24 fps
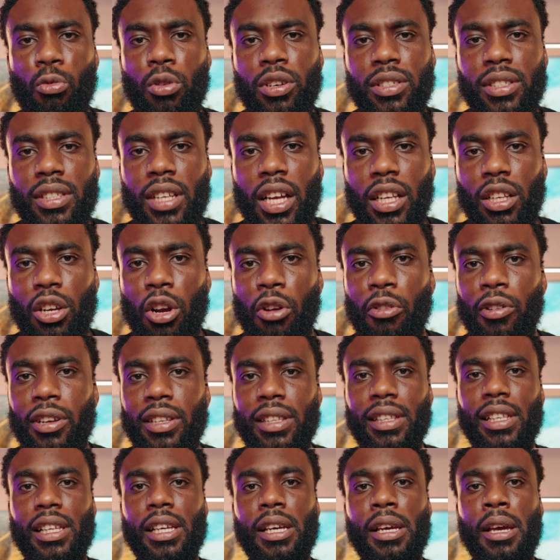was not
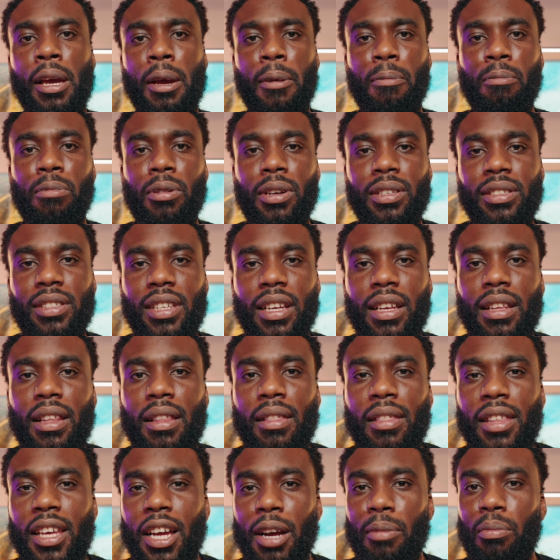currently
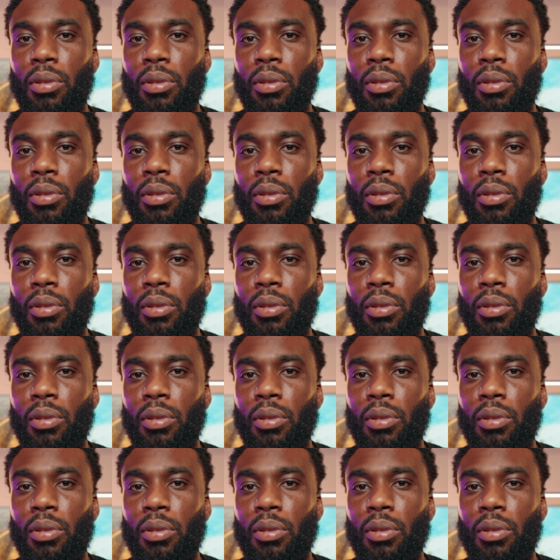present there,